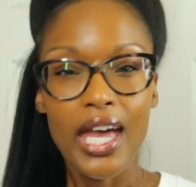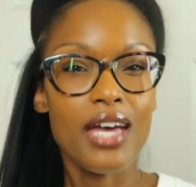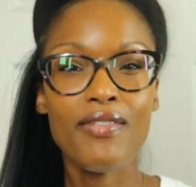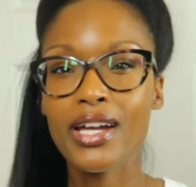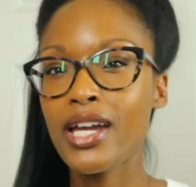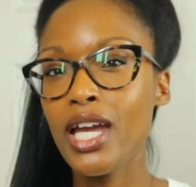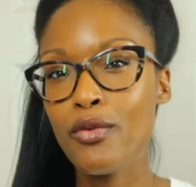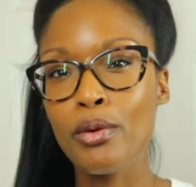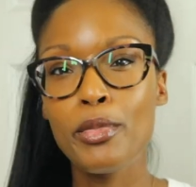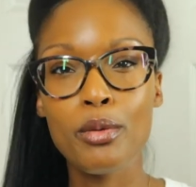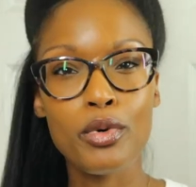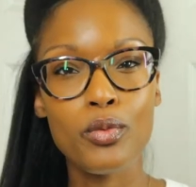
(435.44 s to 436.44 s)
if I can't
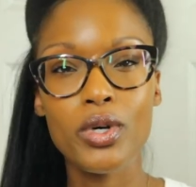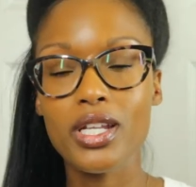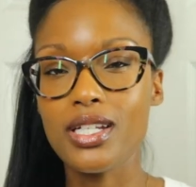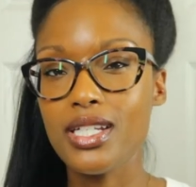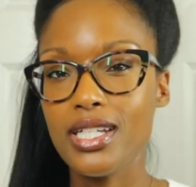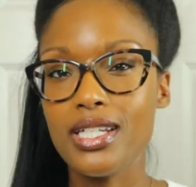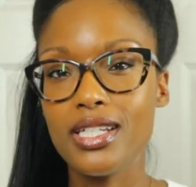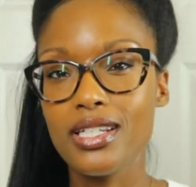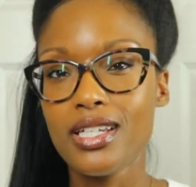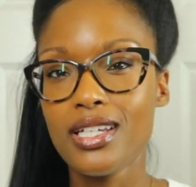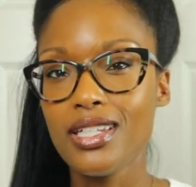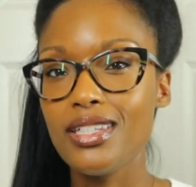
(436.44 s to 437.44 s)
remember what it
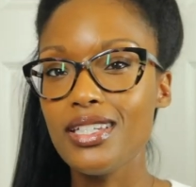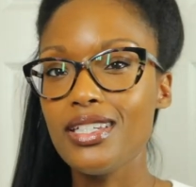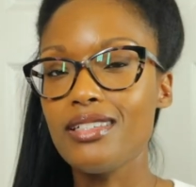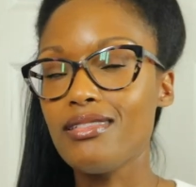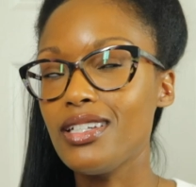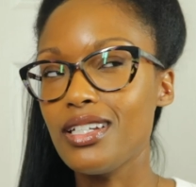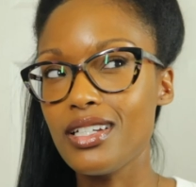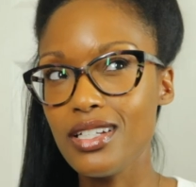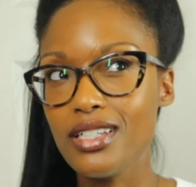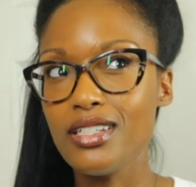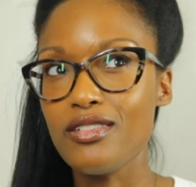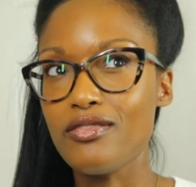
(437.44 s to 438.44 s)
did, then it
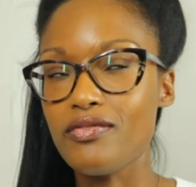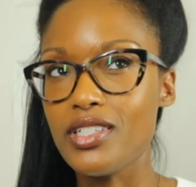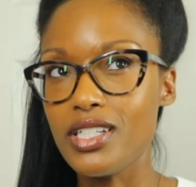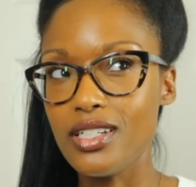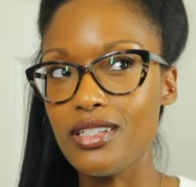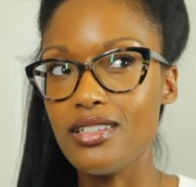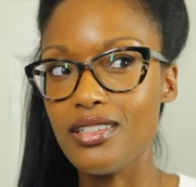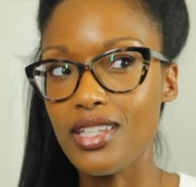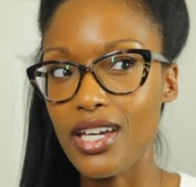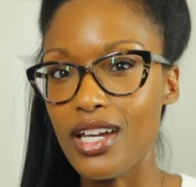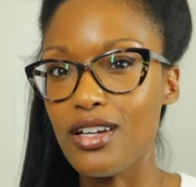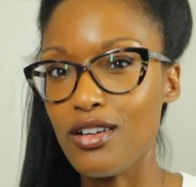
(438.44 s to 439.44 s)
couldn't have done
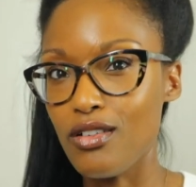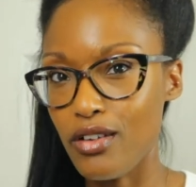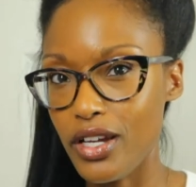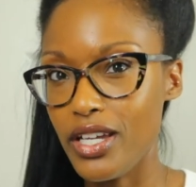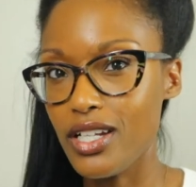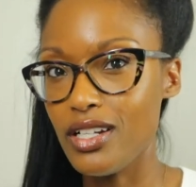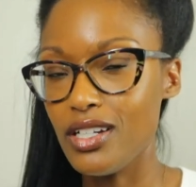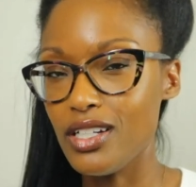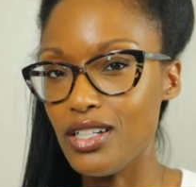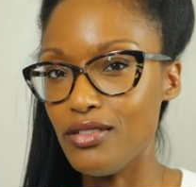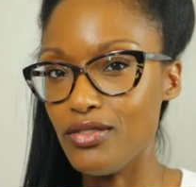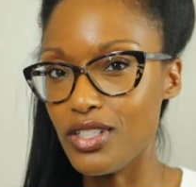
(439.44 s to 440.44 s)
that great
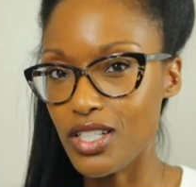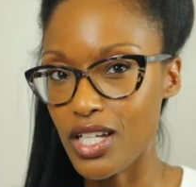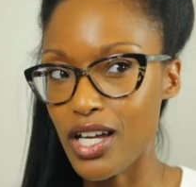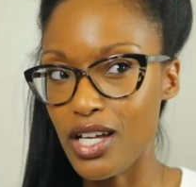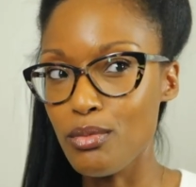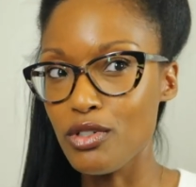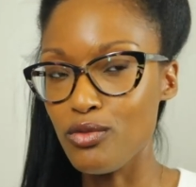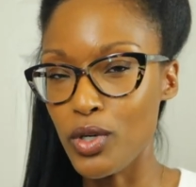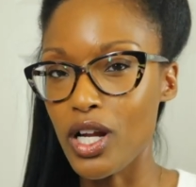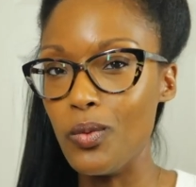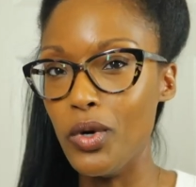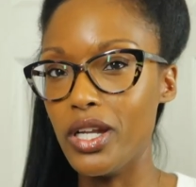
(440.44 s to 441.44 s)
of a job of
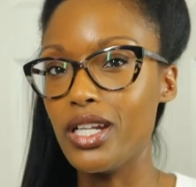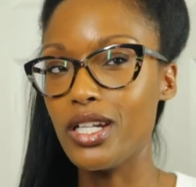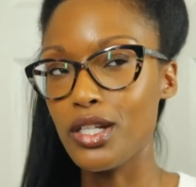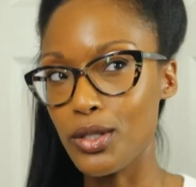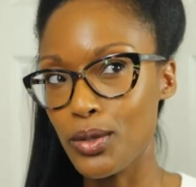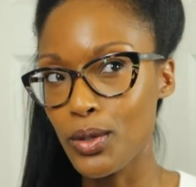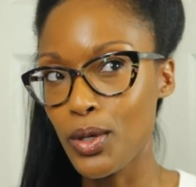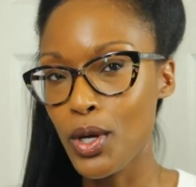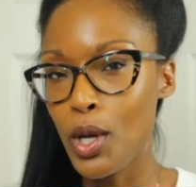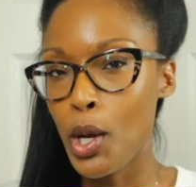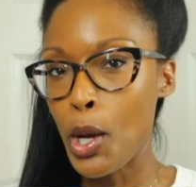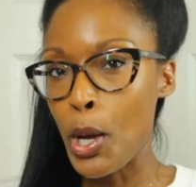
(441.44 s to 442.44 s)
what I wanted it to do.
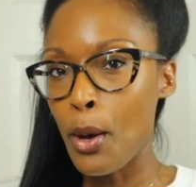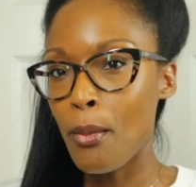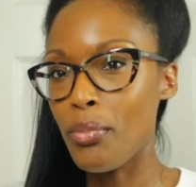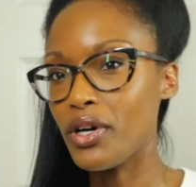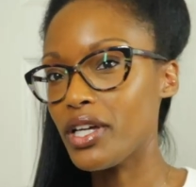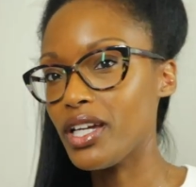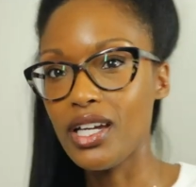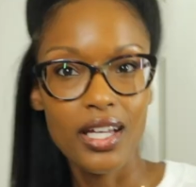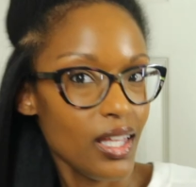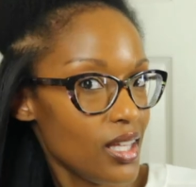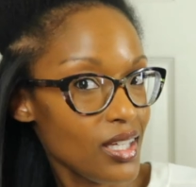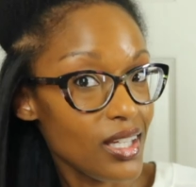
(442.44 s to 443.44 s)
But
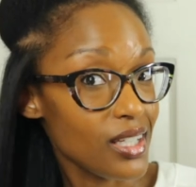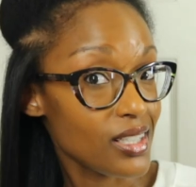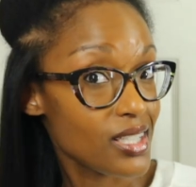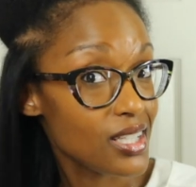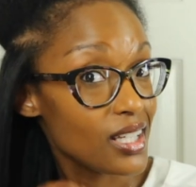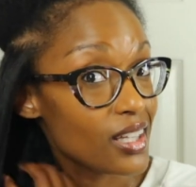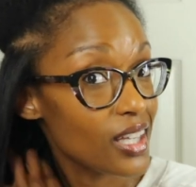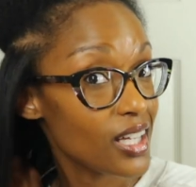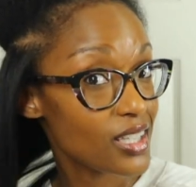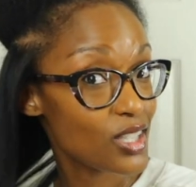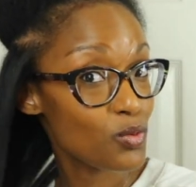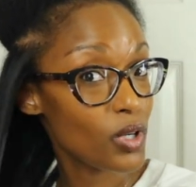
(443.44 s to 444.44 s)
yes,
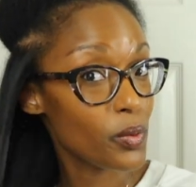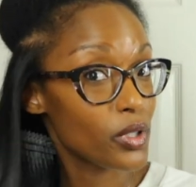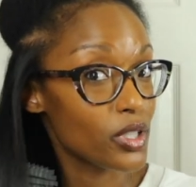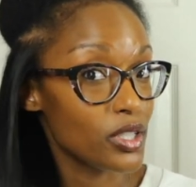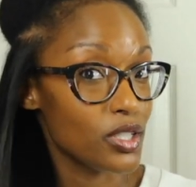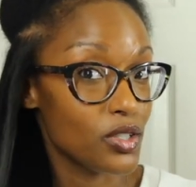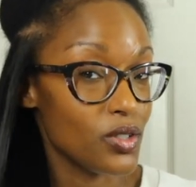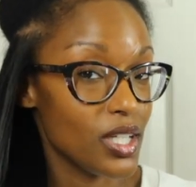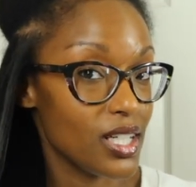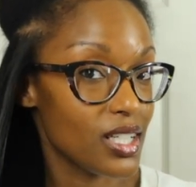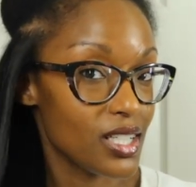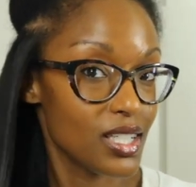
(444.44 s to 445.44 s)
that's what we're gonna do
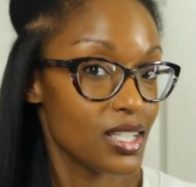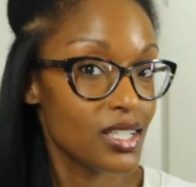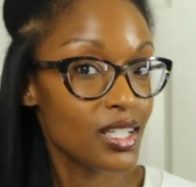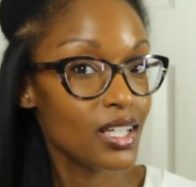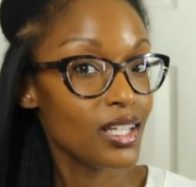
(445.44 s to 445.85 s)
next.